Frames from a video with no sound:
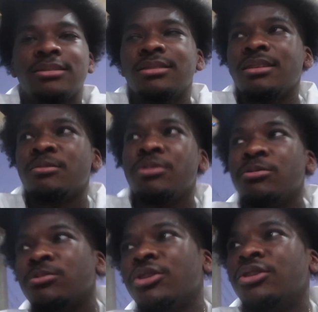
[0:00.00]
out to other
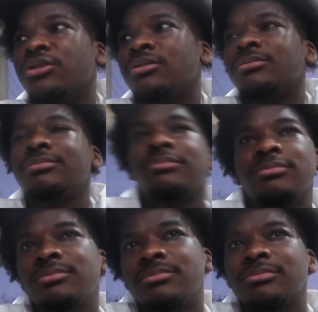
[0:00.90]
people and
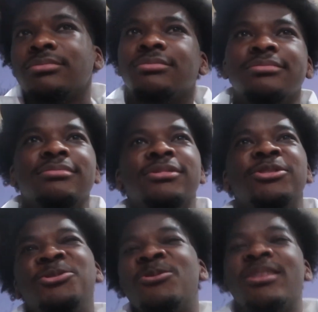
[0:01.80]

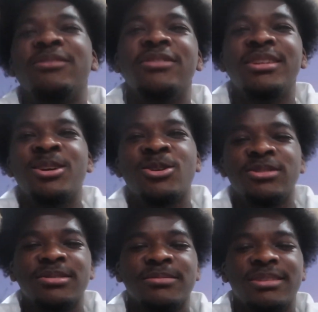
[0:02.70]
do other videos,
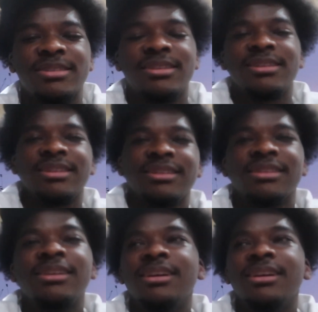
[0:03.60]
you know what I'm saying? And